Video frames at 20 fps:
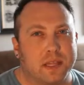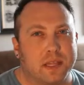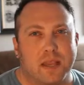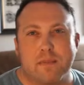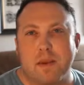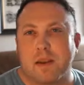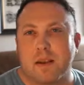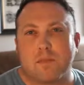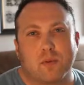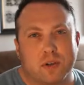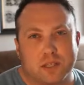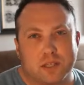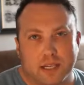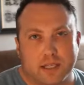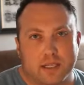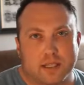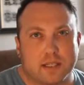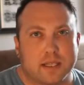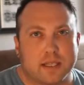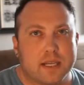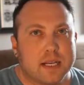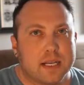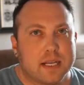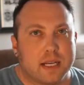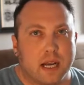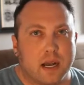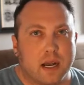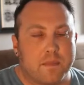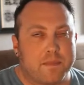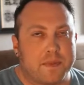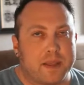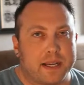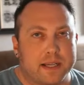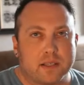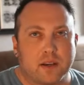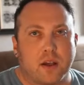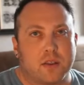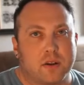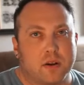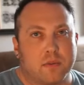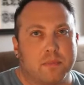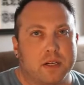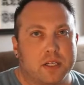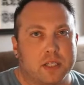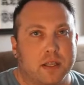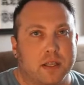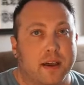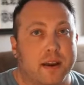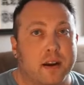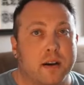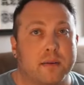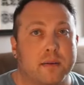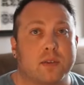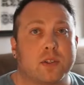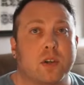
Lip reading: they make more sense as other budget line items.